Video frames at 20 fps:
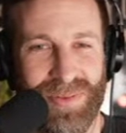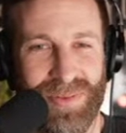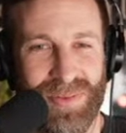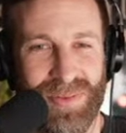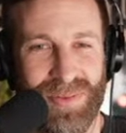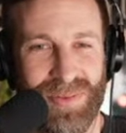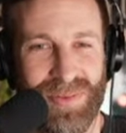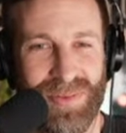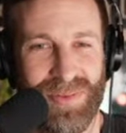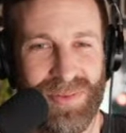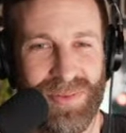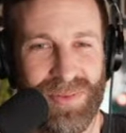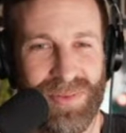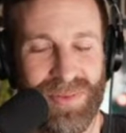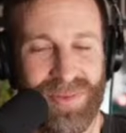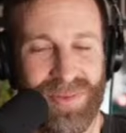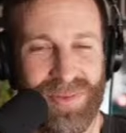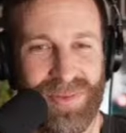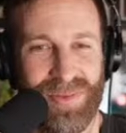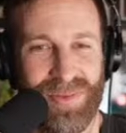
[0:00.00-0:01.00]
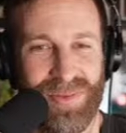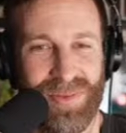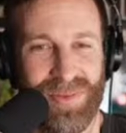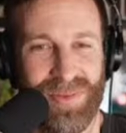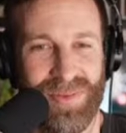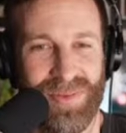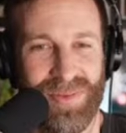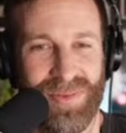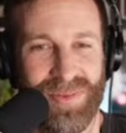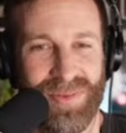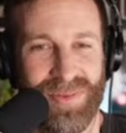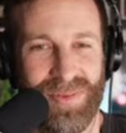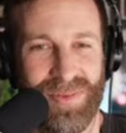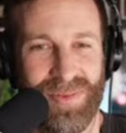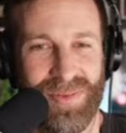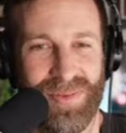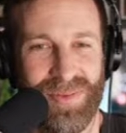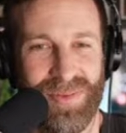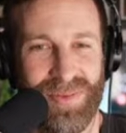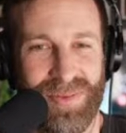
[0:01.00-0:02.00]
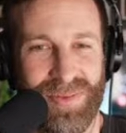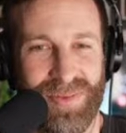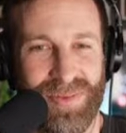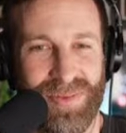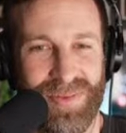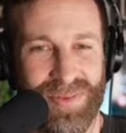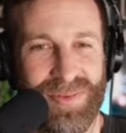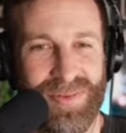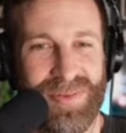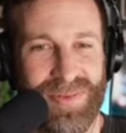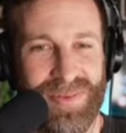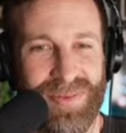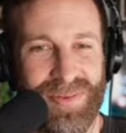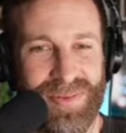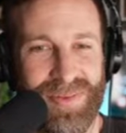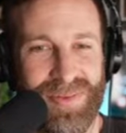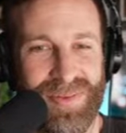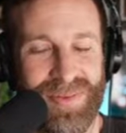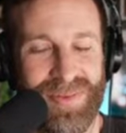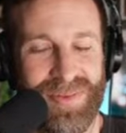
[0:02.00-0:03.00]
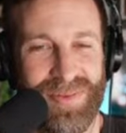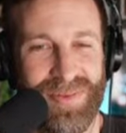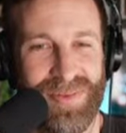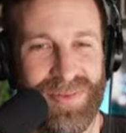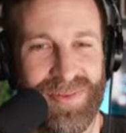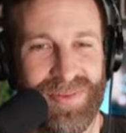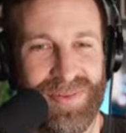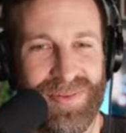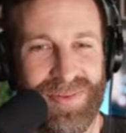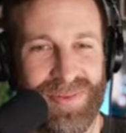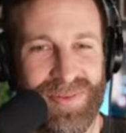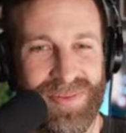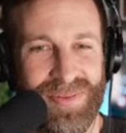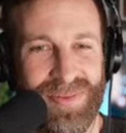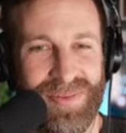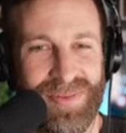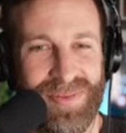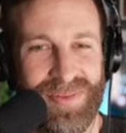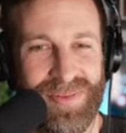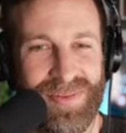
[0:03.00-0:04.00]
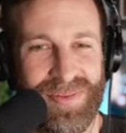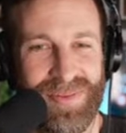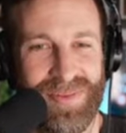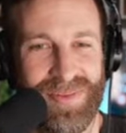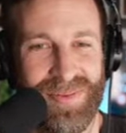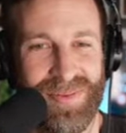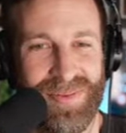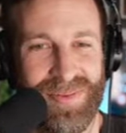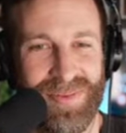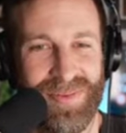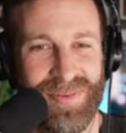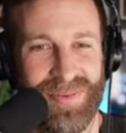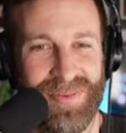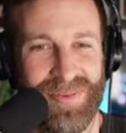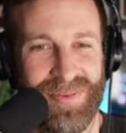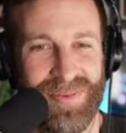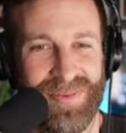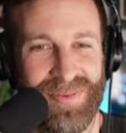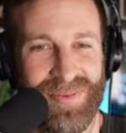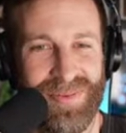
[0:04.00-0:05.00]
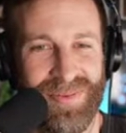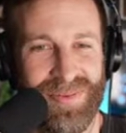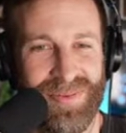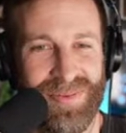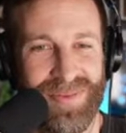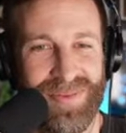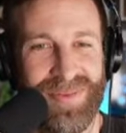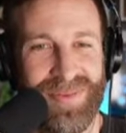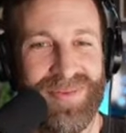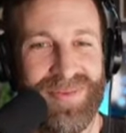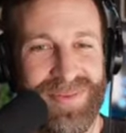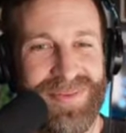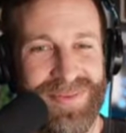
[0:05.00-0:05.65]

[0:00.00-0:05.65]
No words are spoken by the person on screen.